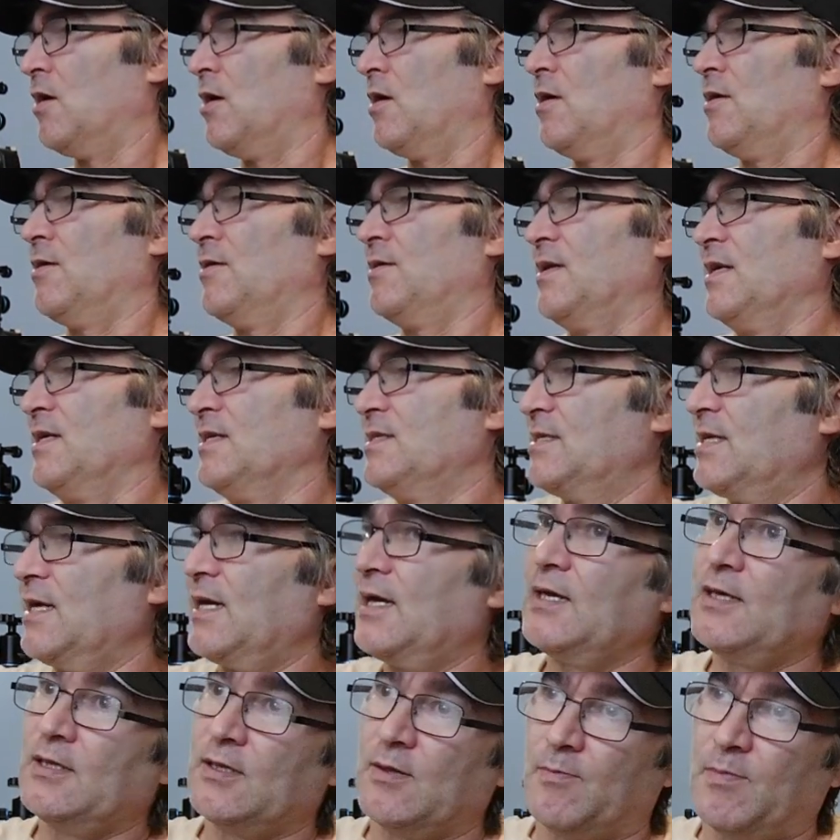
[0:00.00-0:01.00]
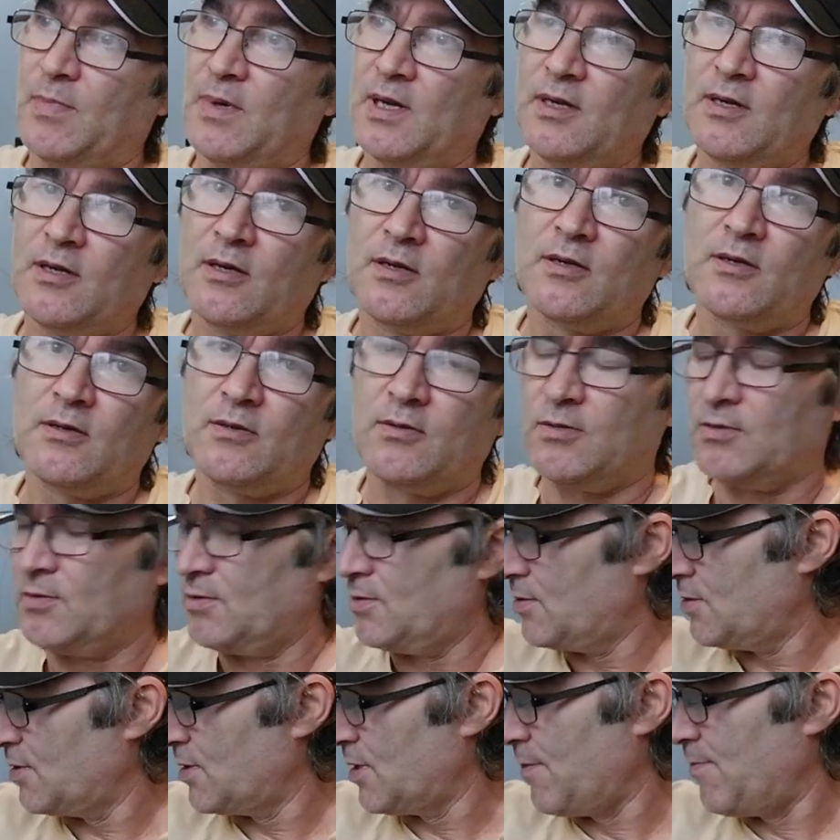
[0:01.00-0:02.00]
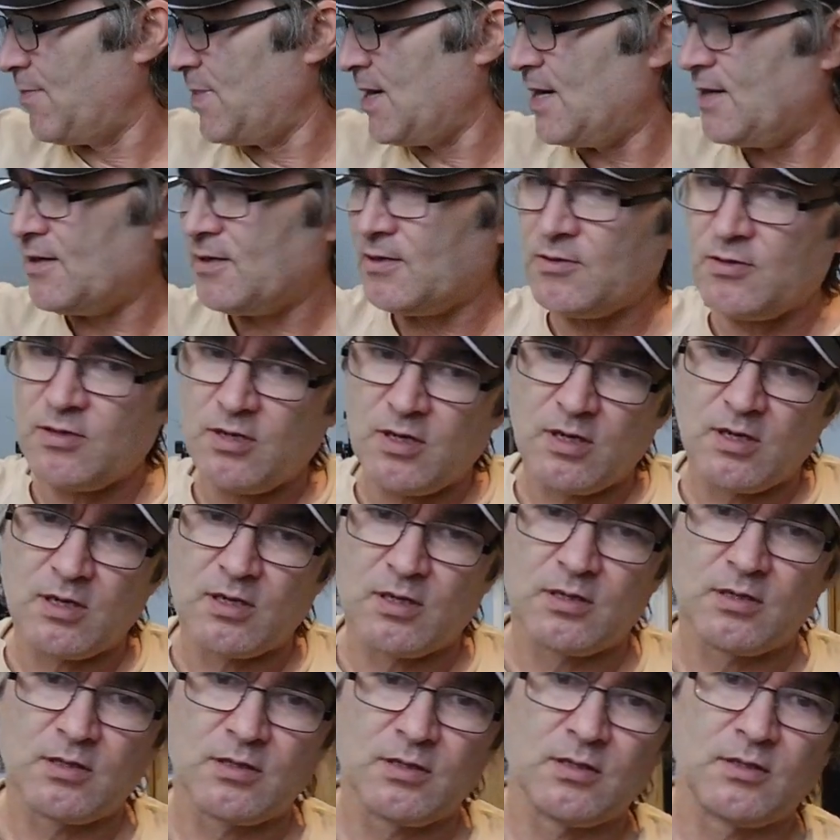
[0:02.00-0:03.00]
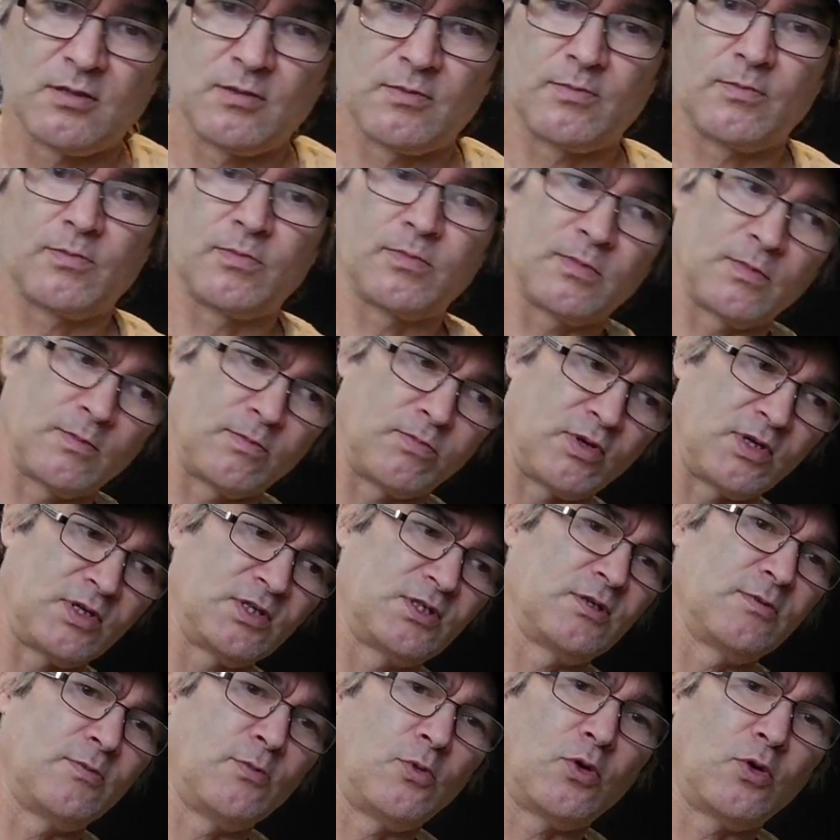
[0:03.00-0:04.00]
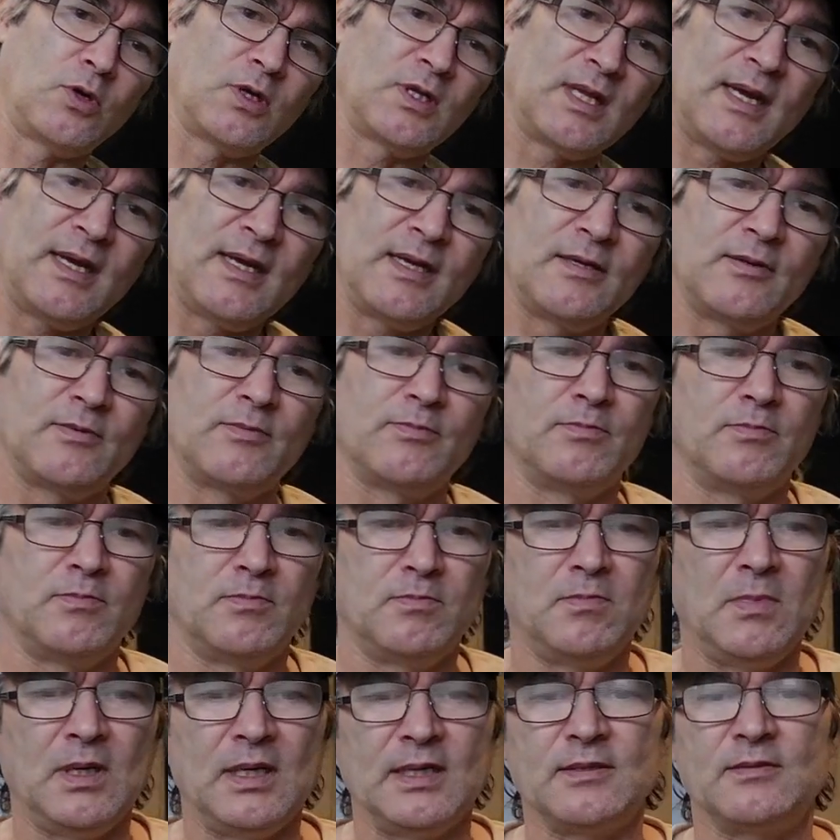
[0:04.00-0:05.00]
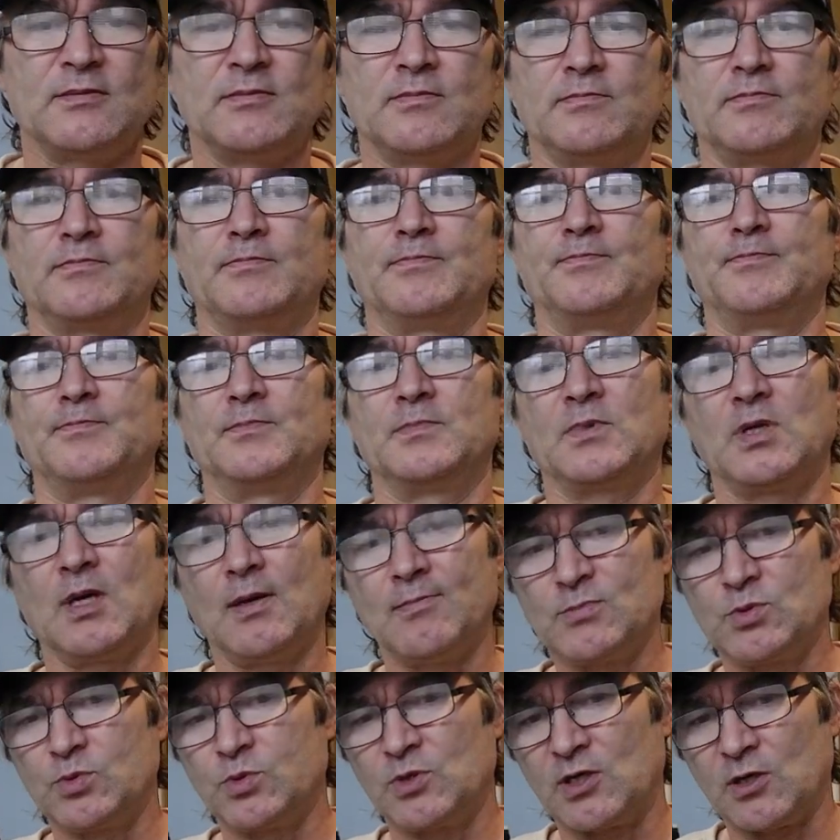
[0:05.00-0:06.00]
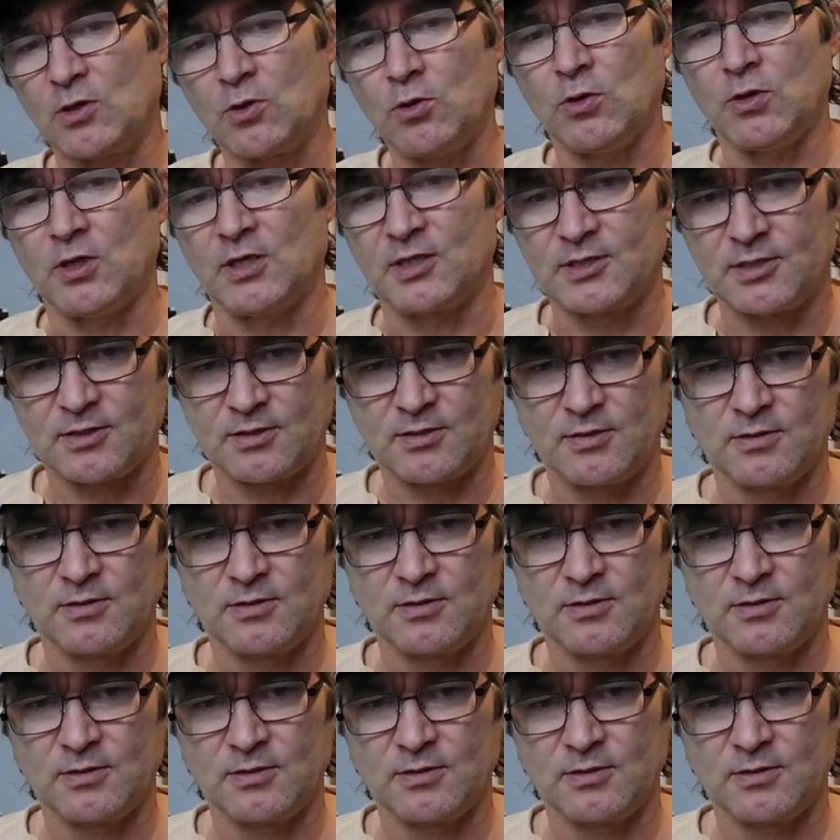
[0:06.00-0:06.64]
They say the bigger the better, brings in more light, but comes with a cost.